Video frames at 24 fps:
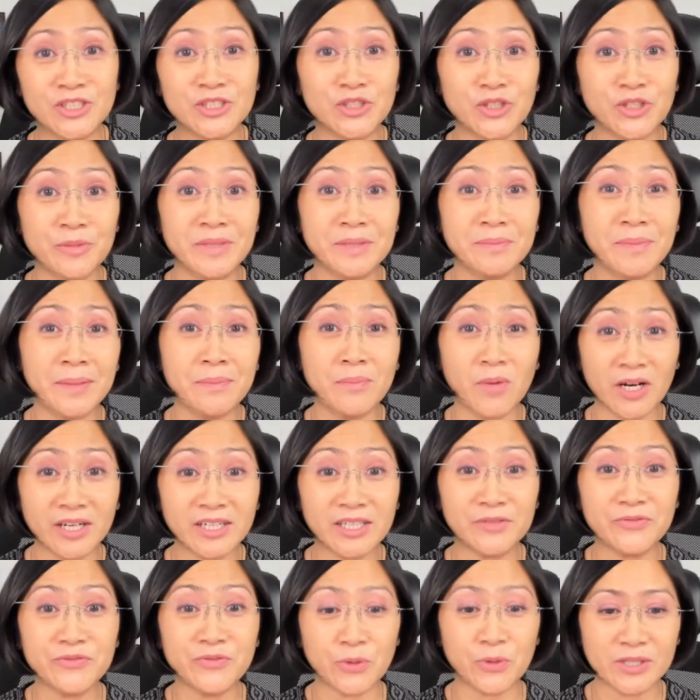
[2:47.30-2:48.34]
determined by
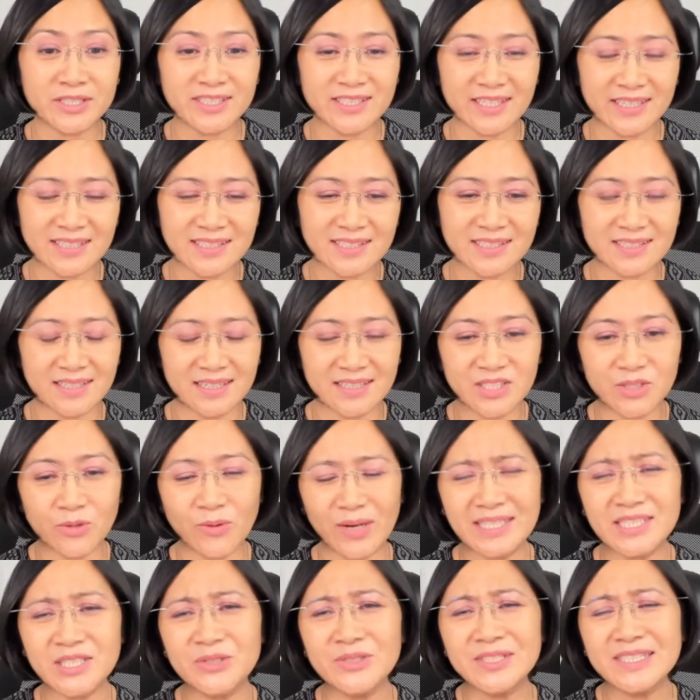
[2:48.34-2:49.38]
market forces. Uh, so,
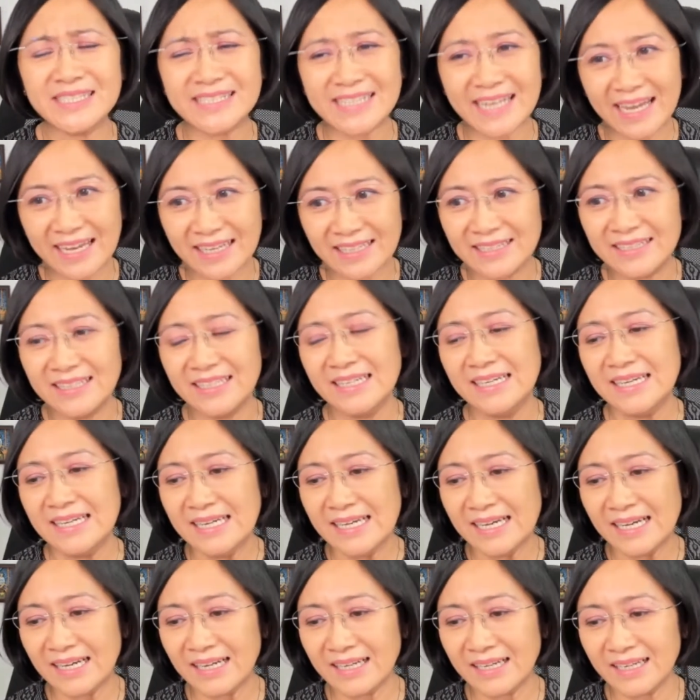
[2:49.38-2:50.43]
as you said,
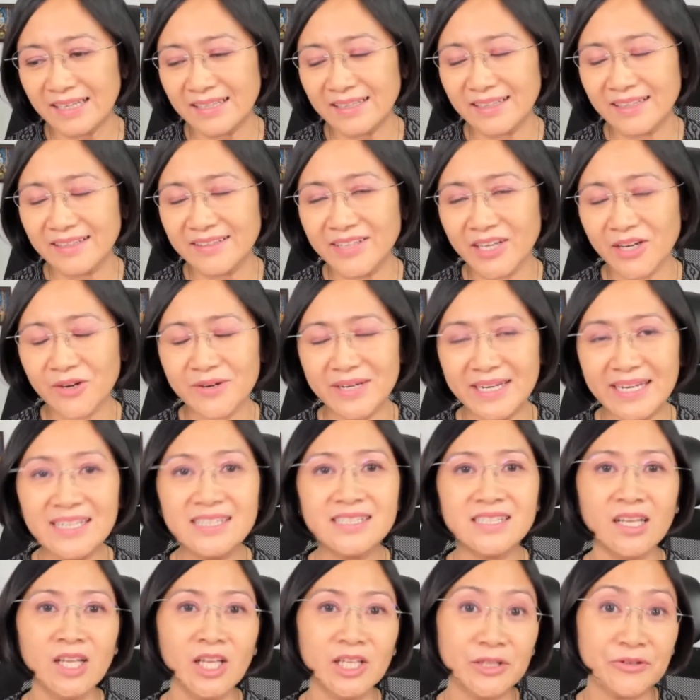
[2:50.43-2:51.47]
uh, there
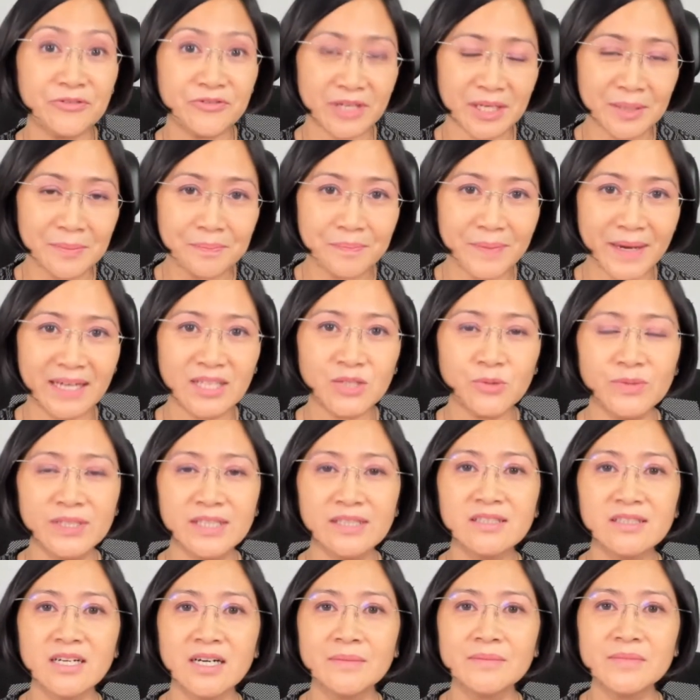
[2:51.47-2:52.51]
is a lot of impact when
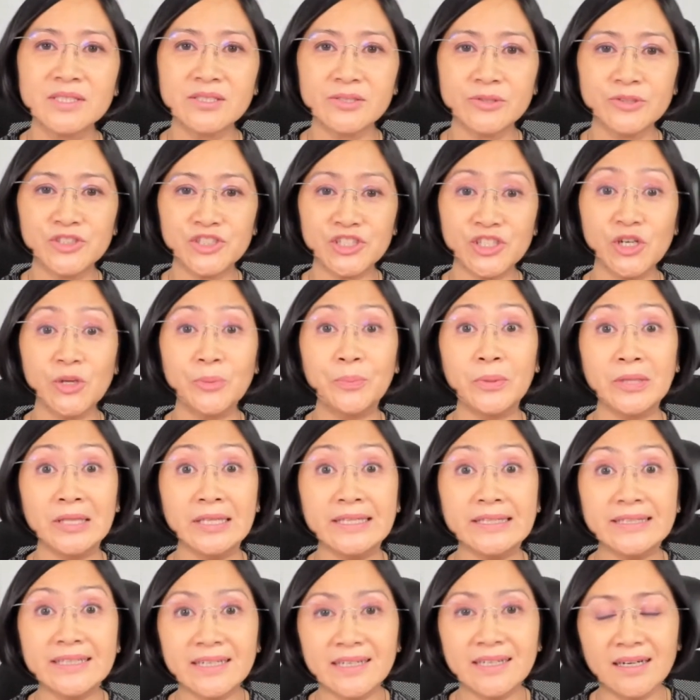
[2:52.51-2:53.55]
it comes to
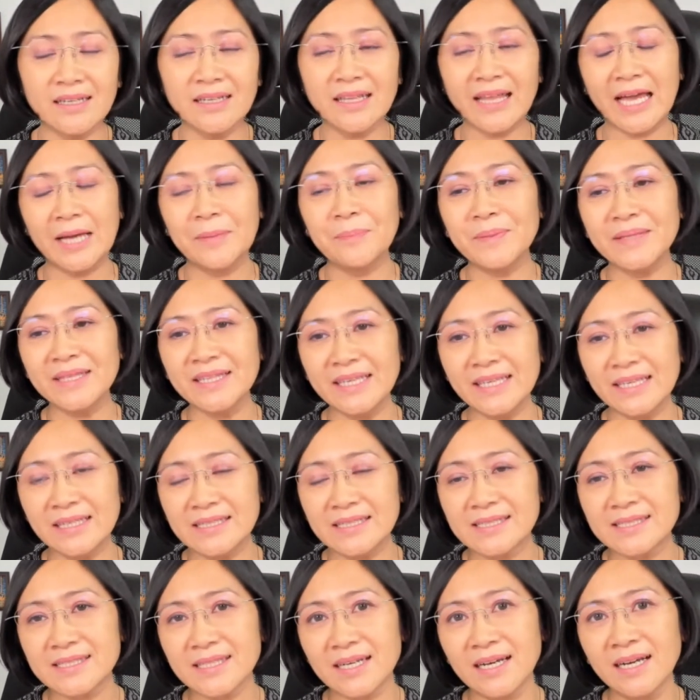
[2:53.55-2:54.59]
geopolitical
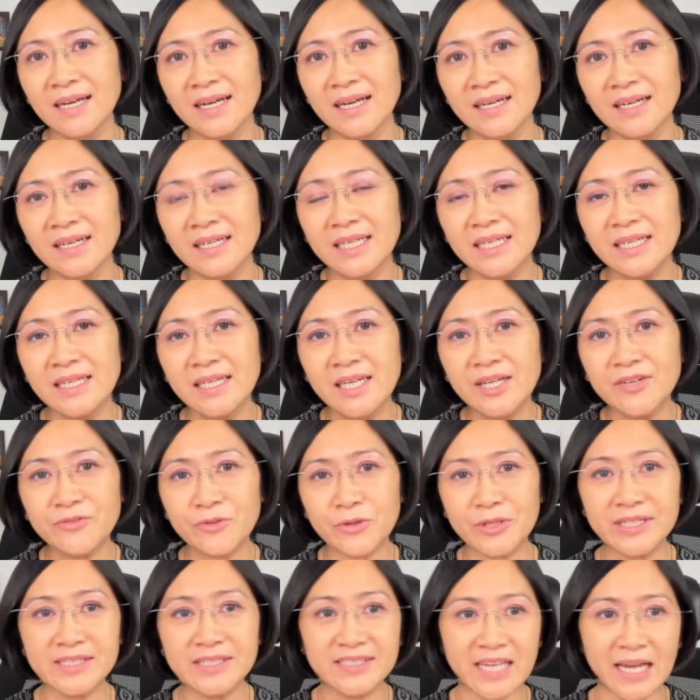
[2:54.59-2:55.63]
happenings, uh,
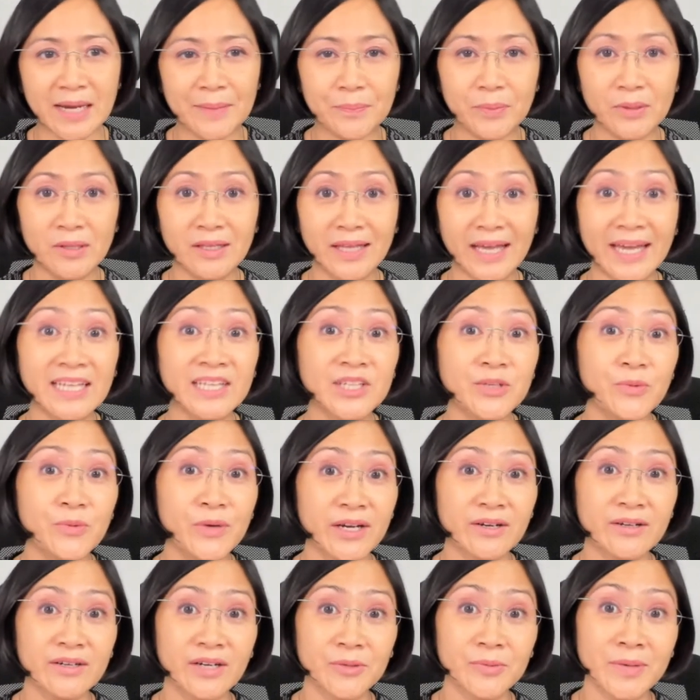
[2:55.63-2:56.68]
for example,
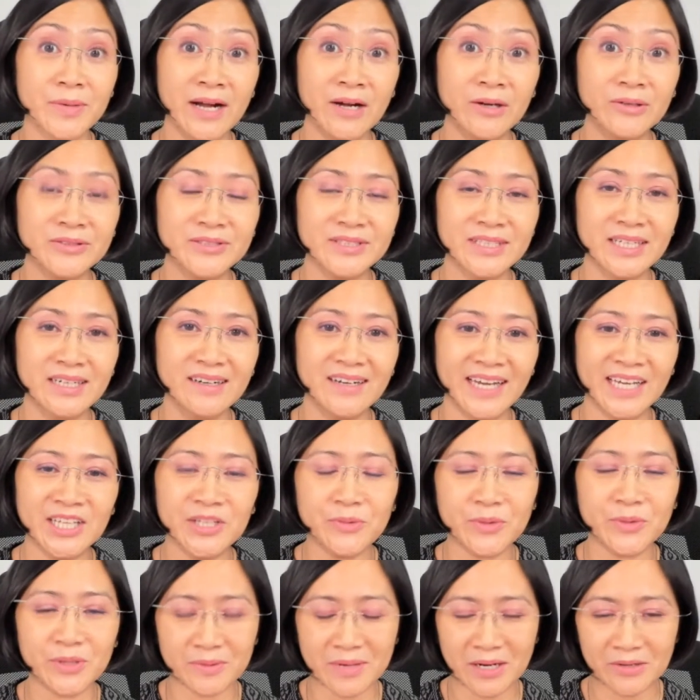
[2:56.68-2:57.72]
anywhere around uh,
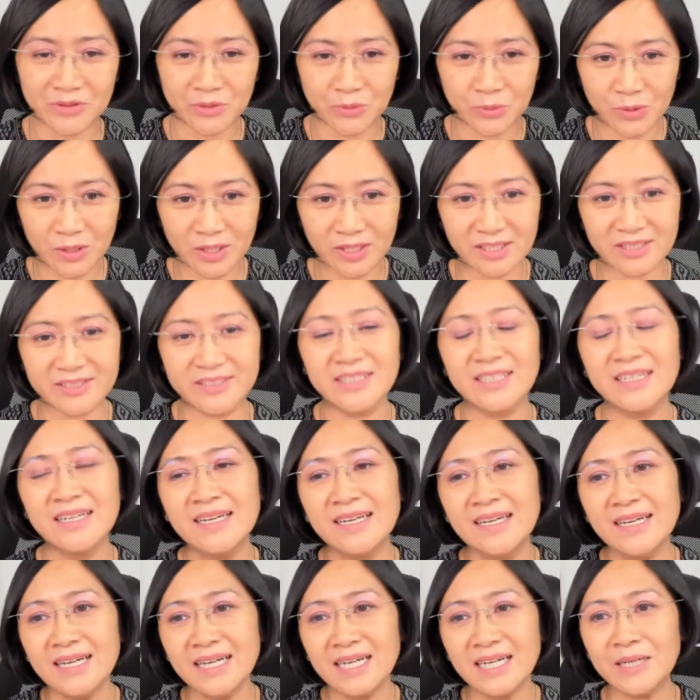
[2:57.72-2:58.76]
anywhere around the world.
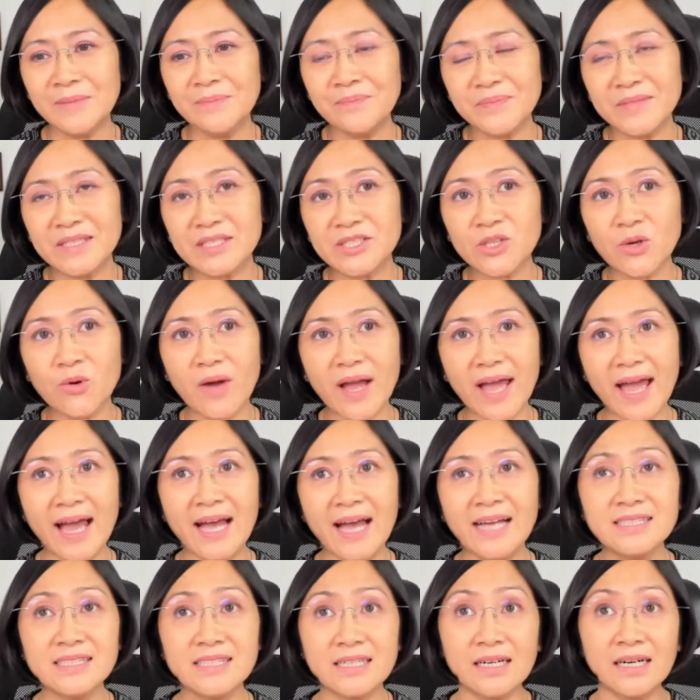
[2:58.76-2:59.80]
Um, so,
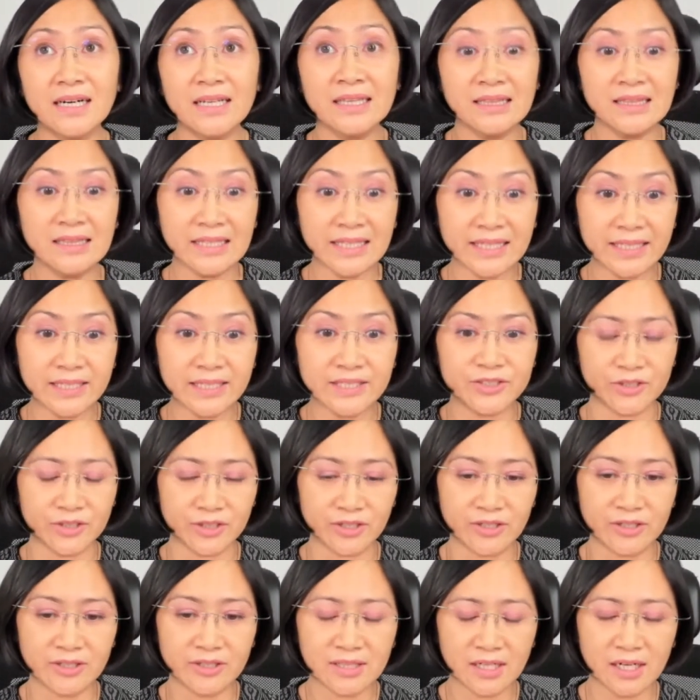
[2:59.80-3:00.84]
as a
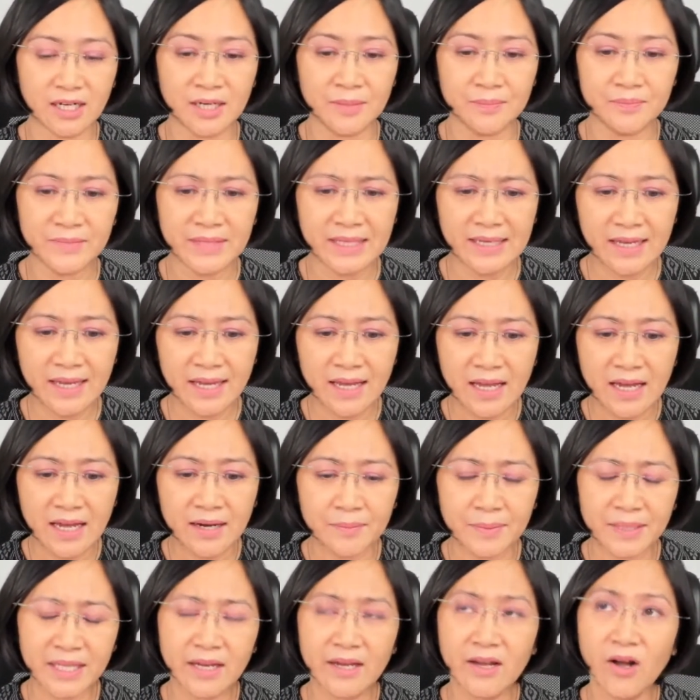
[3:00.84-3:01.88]
leader, um,
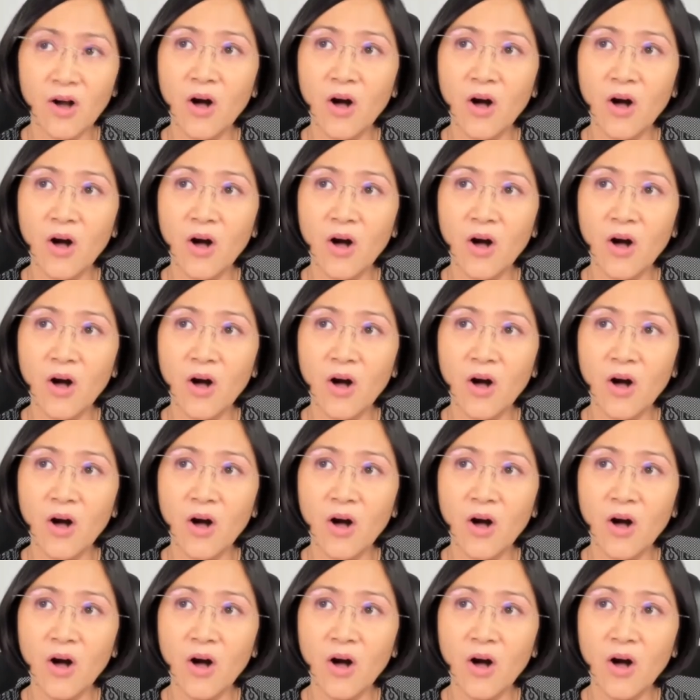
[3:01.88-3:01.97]
but I